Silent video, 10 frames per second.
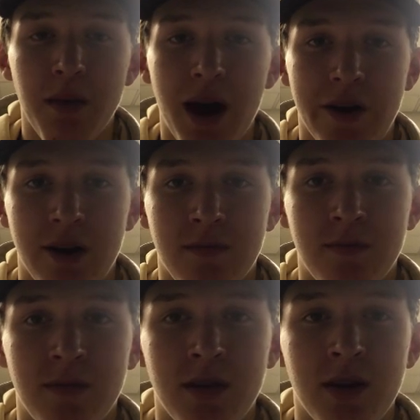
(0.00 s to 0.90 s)
matter.
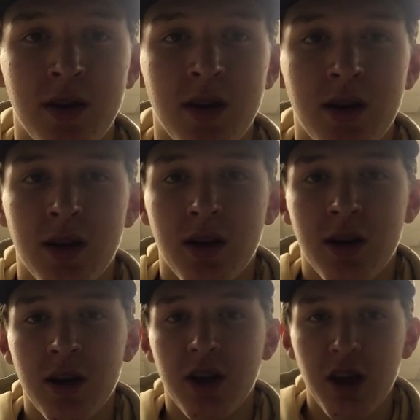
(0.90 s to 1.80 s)

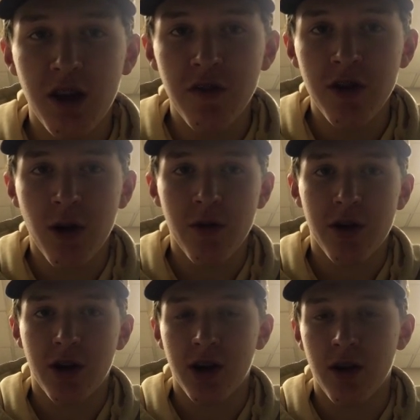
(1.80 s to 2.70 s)
Even though there
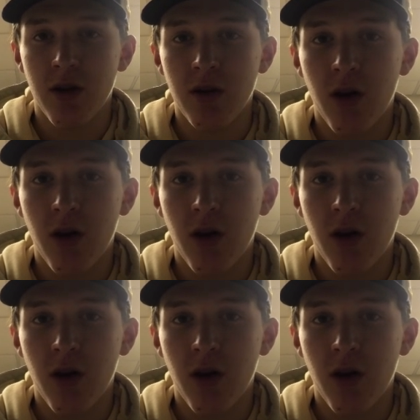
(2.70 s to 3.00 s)
can